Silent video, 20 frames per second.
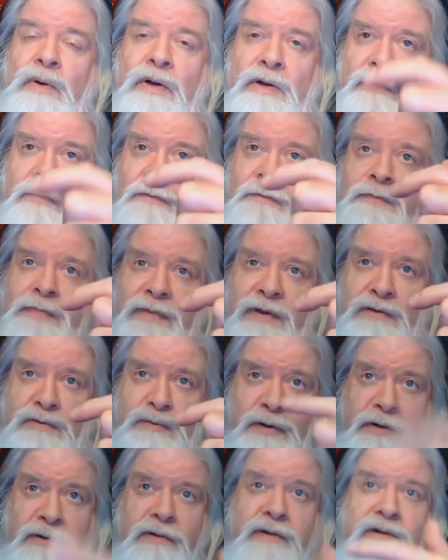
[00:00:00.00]
Well,
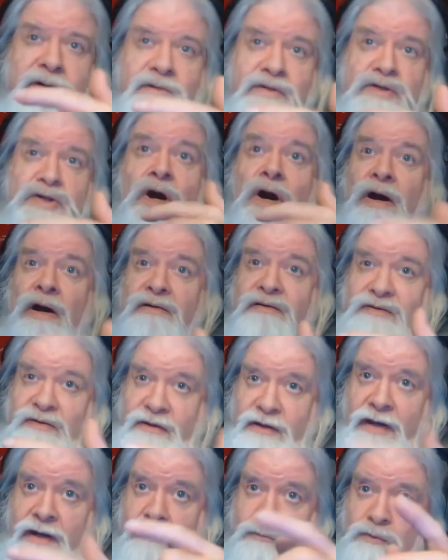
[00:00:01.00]
Aeraera talks
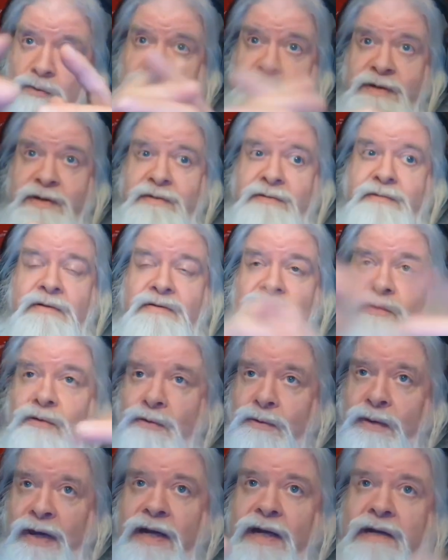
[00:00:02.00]
to that woman.
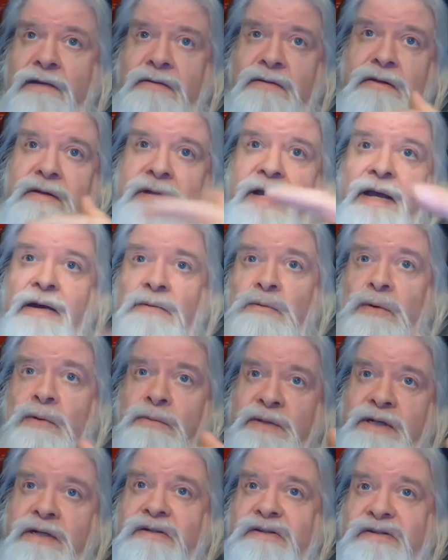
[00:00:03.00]
So anything that
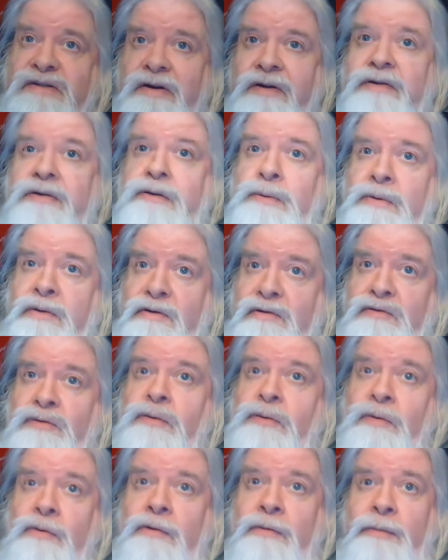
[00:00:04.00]
woman can tell you in the
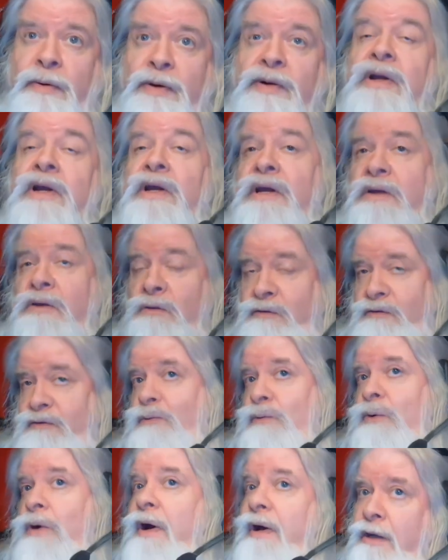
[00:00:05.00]
tour about, here's
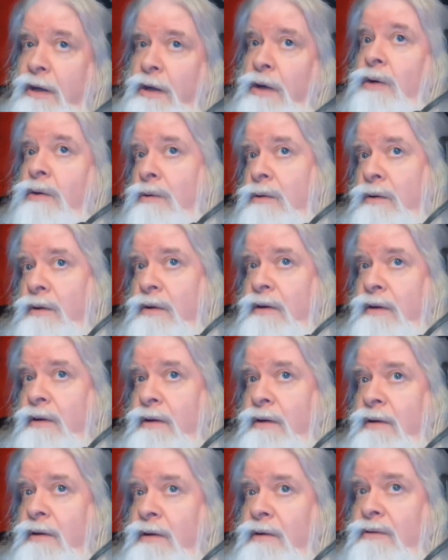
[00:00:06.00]
where I go
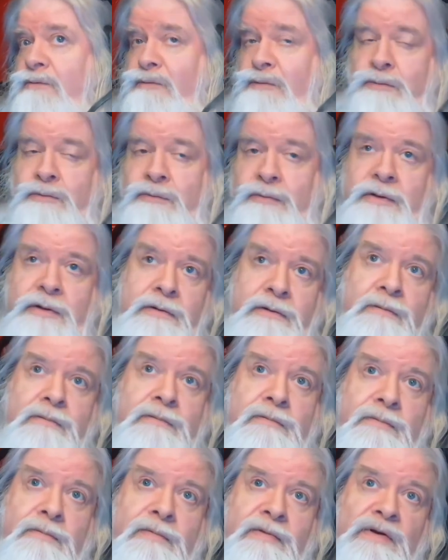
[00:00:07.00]
for, you know,
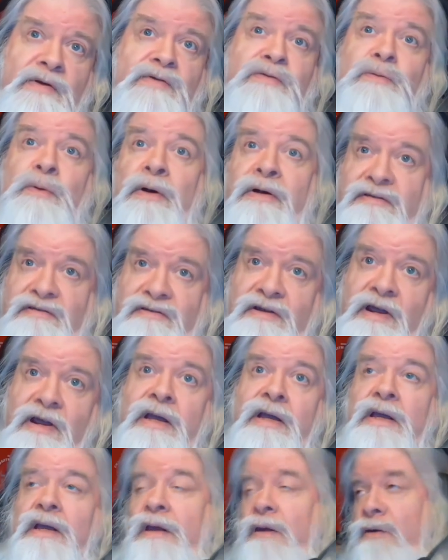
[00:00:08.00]
here's where I
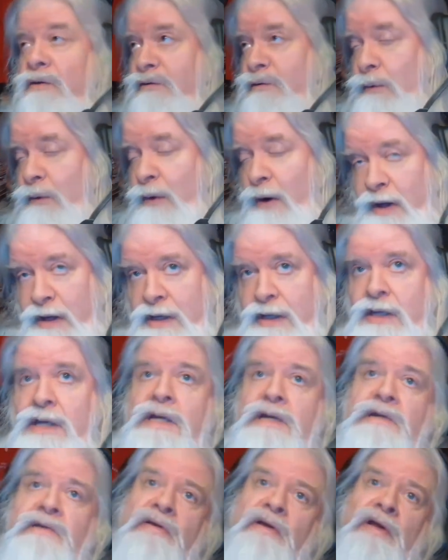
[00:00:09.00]
stay, here's where I
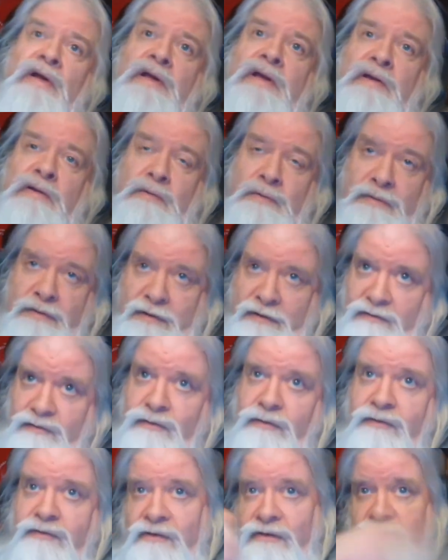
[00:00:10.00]
eat, here are the
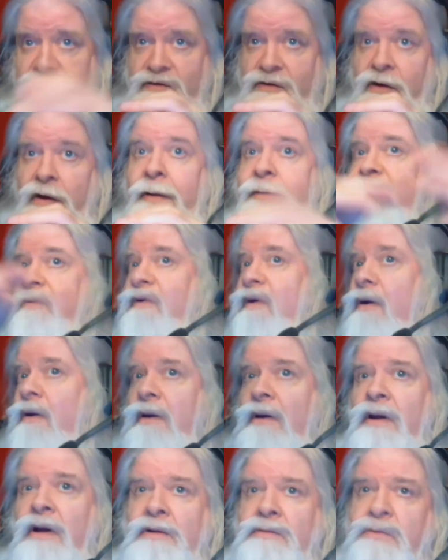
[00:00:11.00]
interesting shops.
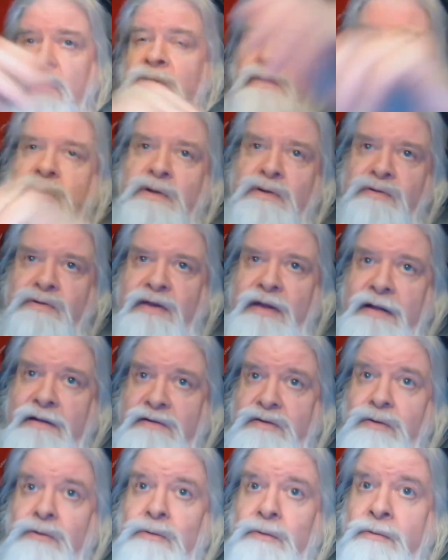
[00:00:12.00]
Aeraera knows
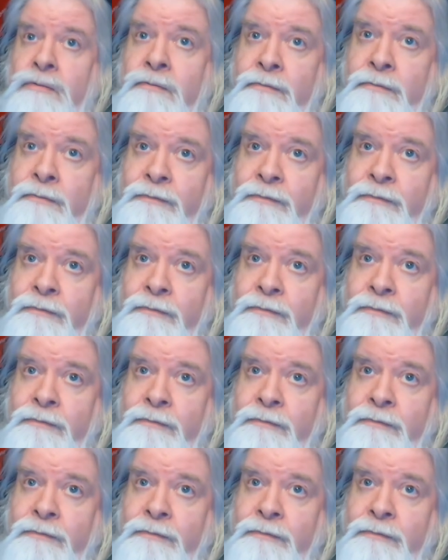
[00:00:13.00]
that too.